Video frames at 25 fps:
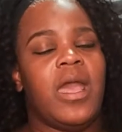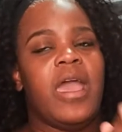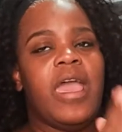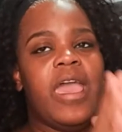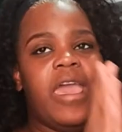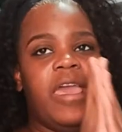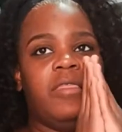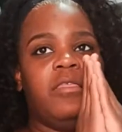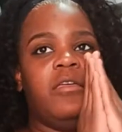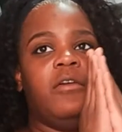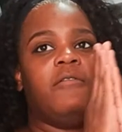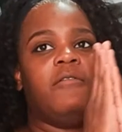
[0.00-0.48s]

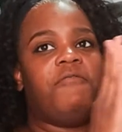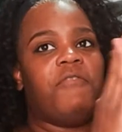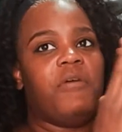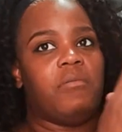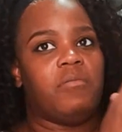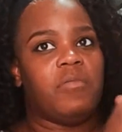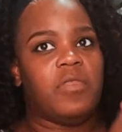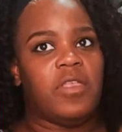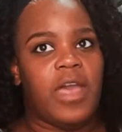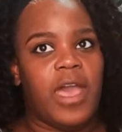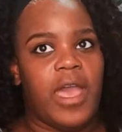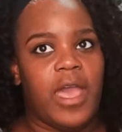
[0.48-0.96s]
And then
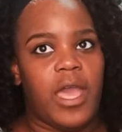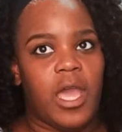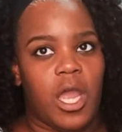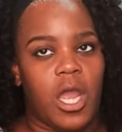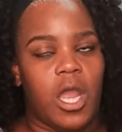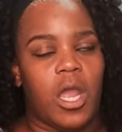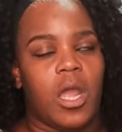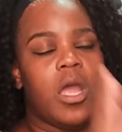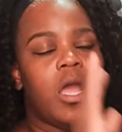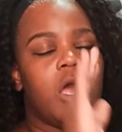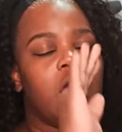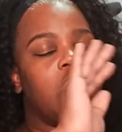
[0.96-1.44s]
from
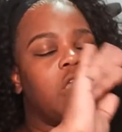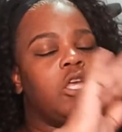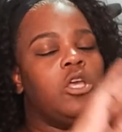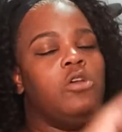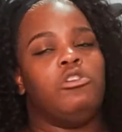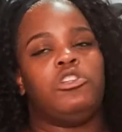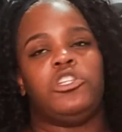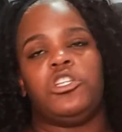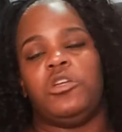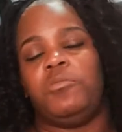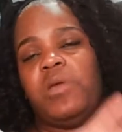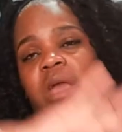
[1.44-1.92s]
there, you
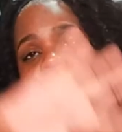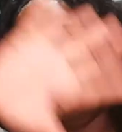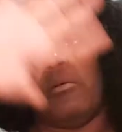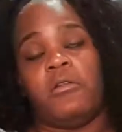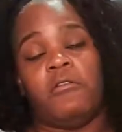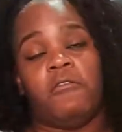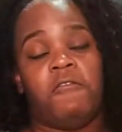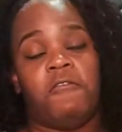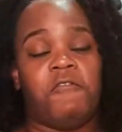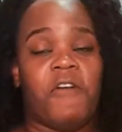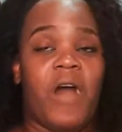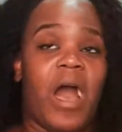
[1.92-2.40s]
should be able
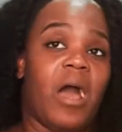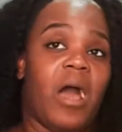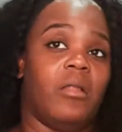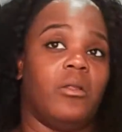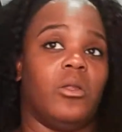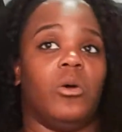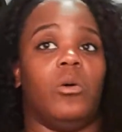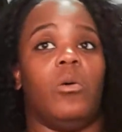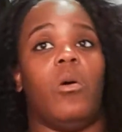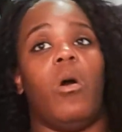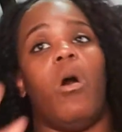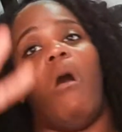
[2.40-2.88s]
to
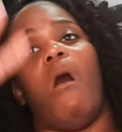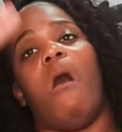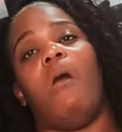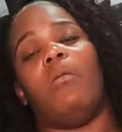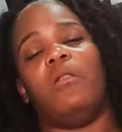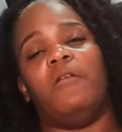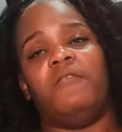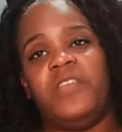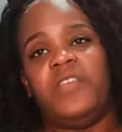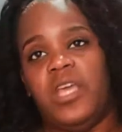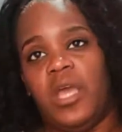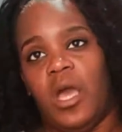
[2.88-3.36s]
follow all
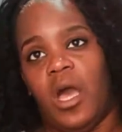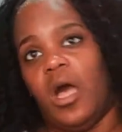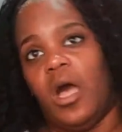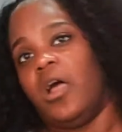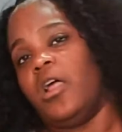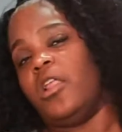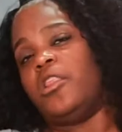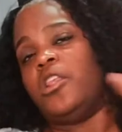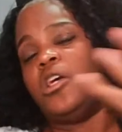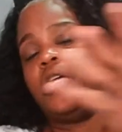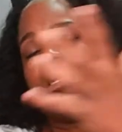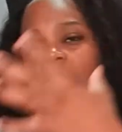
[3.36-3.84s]
of the
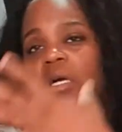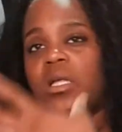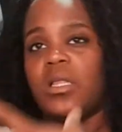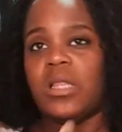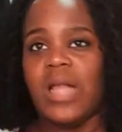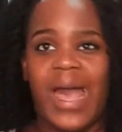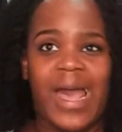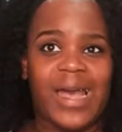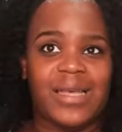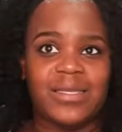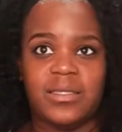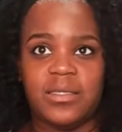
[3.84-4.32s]
other
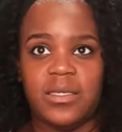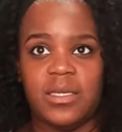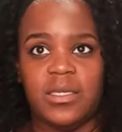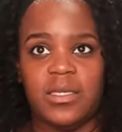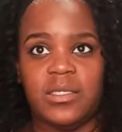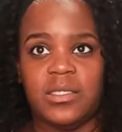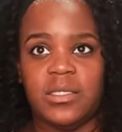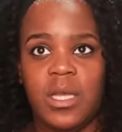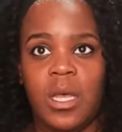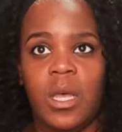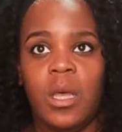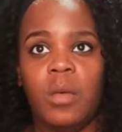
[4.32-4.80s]

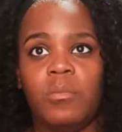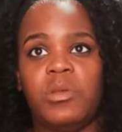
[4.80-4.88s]
classes,